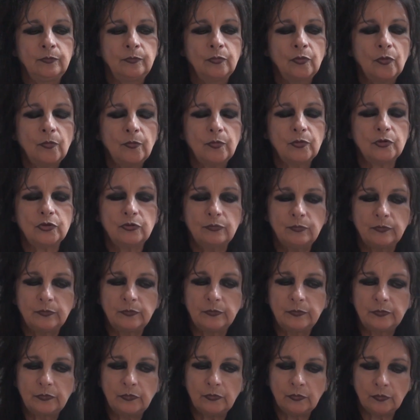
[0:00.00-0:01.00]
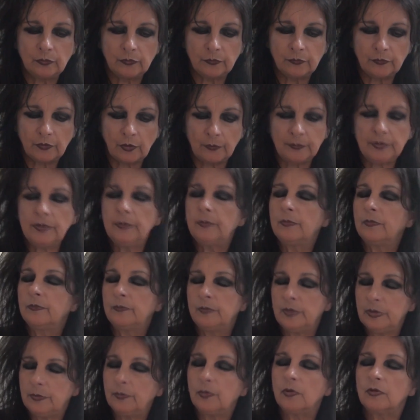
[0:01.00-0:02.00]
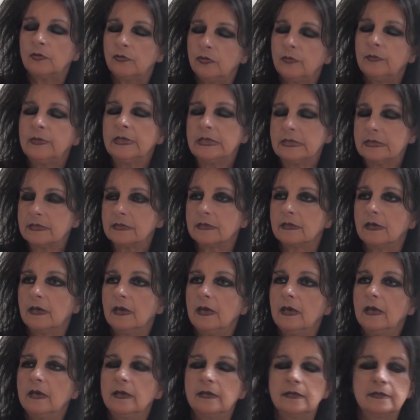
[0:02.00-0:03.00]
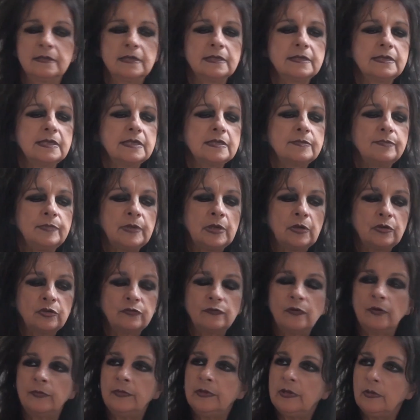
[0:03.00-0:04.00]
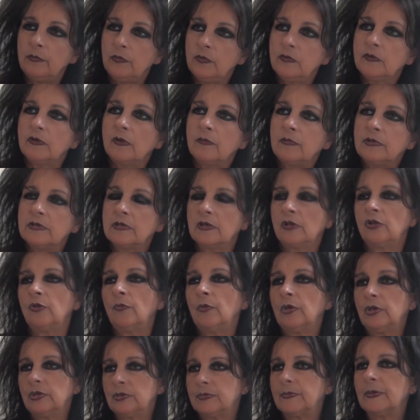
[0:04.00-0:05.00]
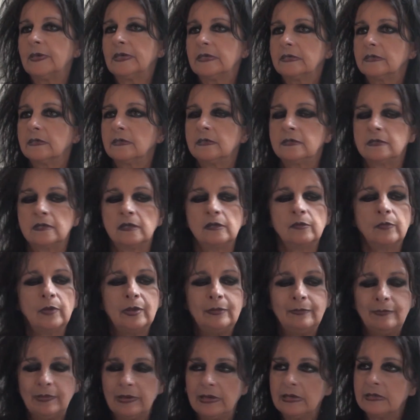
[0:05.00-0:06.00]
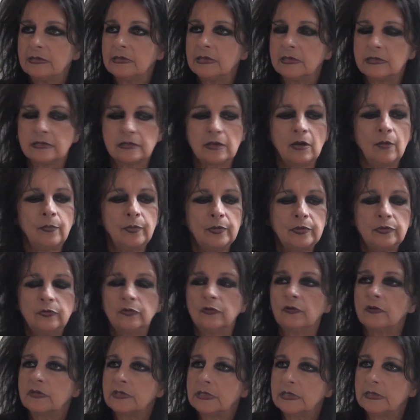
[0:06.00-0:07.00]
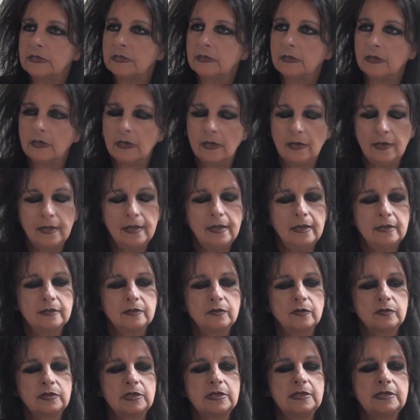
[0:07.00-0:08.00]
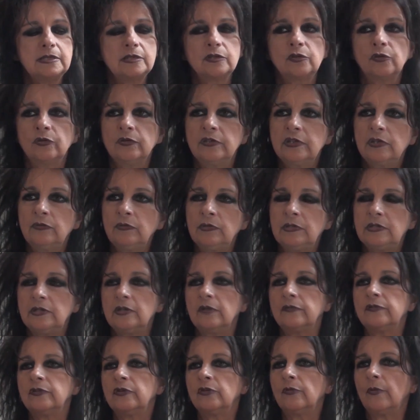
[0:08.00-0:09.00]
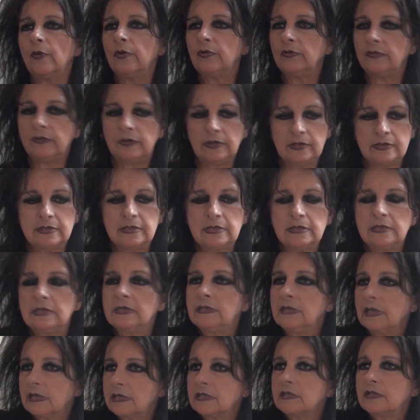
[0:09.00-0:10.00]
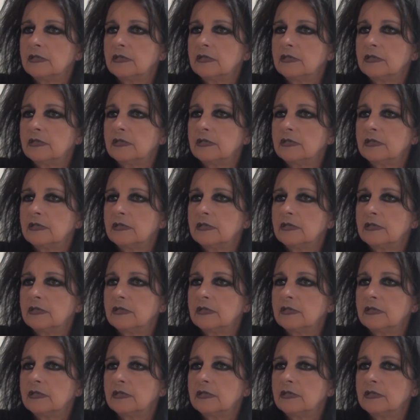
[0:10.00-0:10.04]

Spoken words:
propose for people to meet. This is because for me a museum is an urban space. It's an urban place. It's open to the city. So this is the continuity of the city